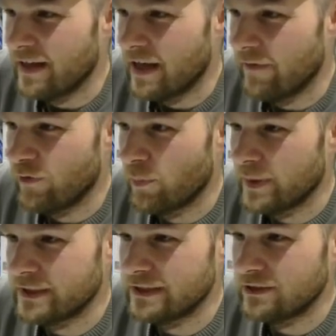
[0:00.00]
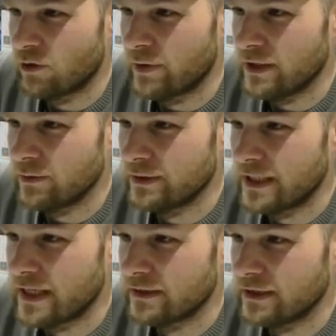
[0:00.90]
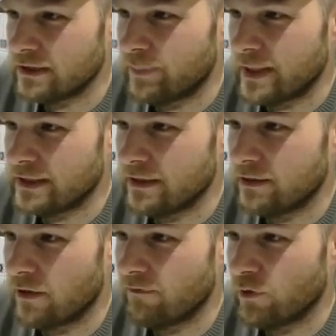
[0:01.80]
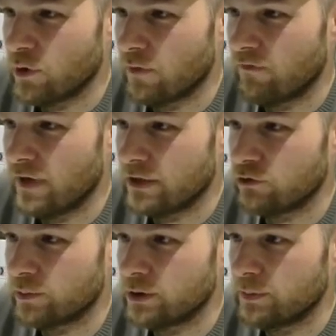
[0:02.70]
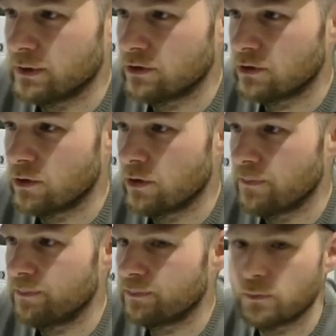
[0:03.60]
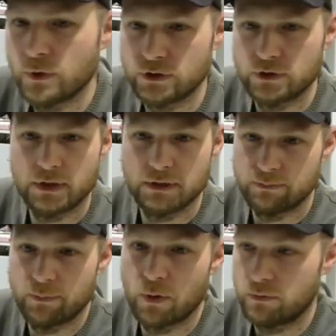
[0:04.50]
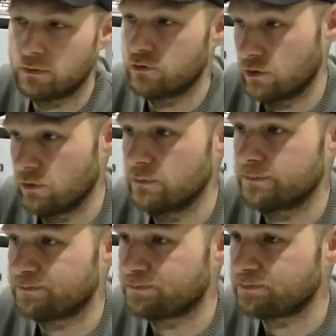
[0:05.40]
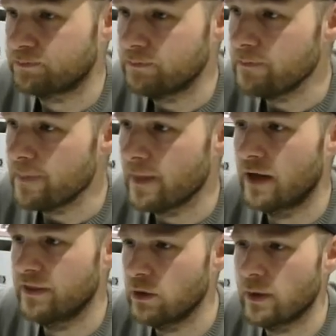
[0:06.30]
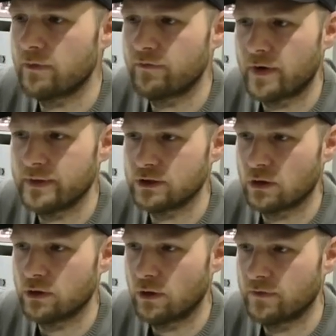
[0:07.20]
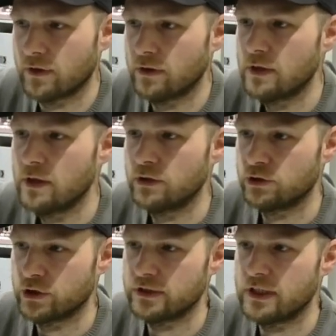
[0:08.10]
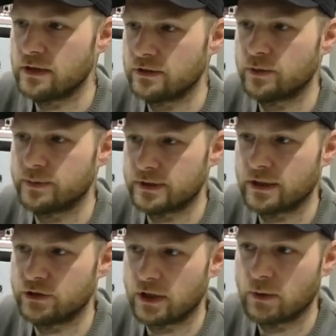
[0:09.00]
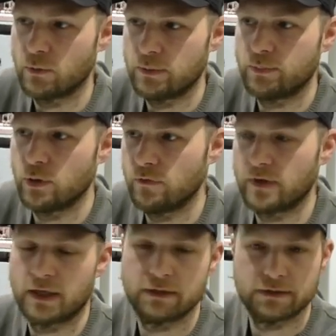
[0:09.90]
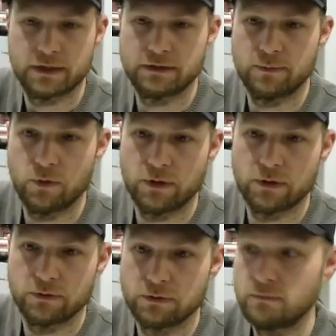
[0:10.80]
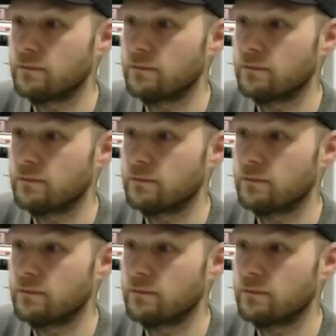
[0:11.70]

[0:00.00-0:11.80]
If your business is already doing sales and this is basically a done-for-you affiliate dropshipping store, which is both true, I think you have a very solid offer. Just need to substantiate with proof and testimonials.